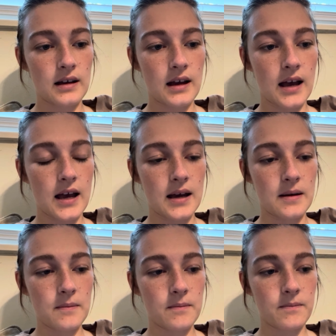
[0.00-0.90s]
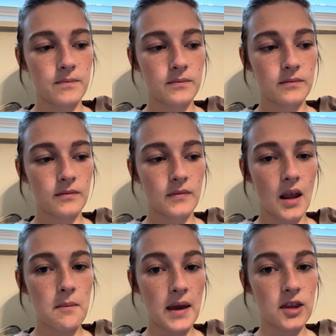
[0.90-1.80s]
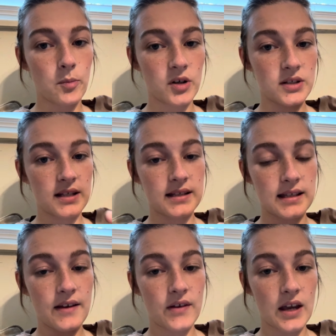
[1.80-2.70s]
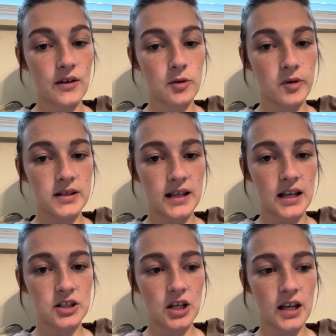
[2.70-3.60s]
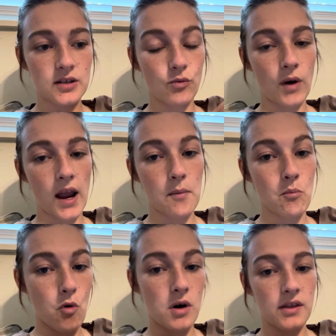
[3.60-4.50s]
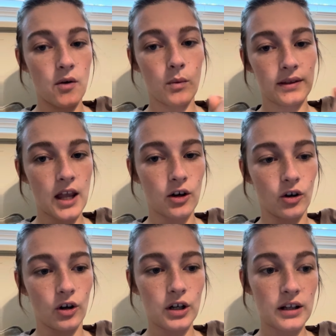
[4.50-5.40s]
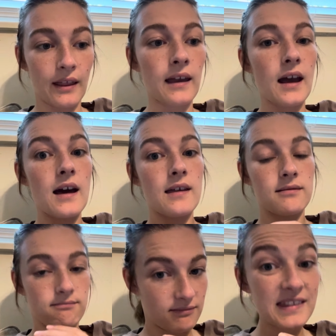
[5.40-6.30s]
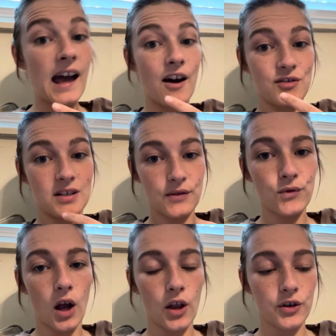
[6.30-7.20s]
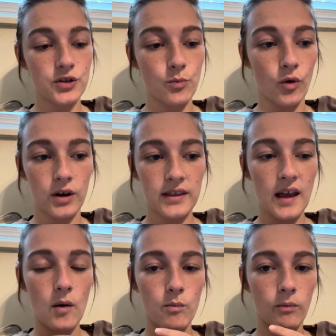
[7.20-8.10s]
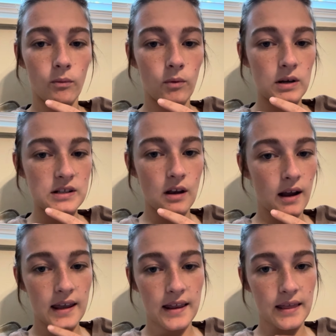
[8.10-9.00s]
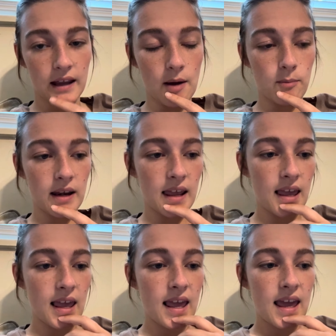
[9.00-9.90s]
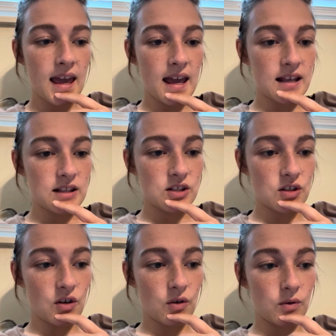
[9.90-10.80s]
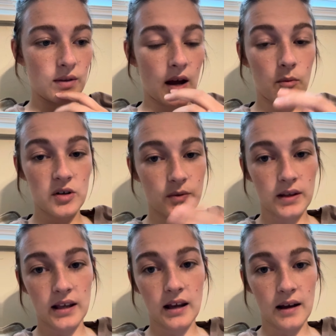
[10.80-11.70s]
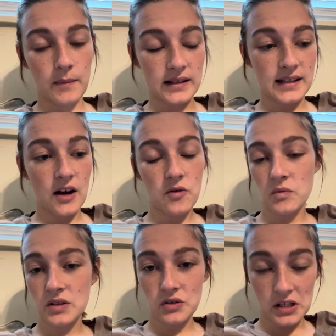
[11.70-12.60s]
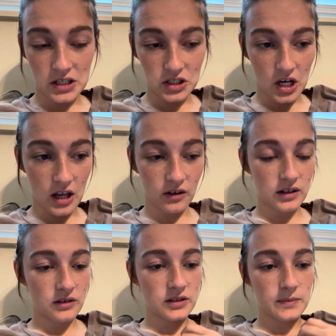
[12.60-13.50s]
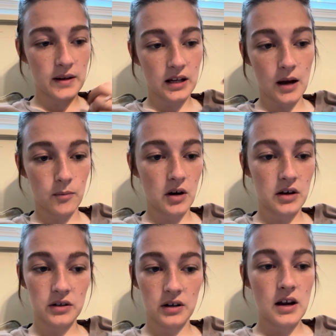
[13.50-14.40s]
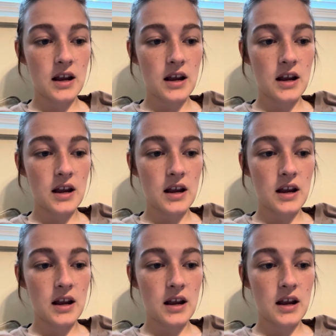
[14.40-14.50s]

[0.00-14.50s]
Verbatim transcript: um, made the person giving out the pre-signed checks write more than what they earned, like thousands of dollars more that was not in the company. And so that person, when they got him back down, went straight to jail. And there's been a couple other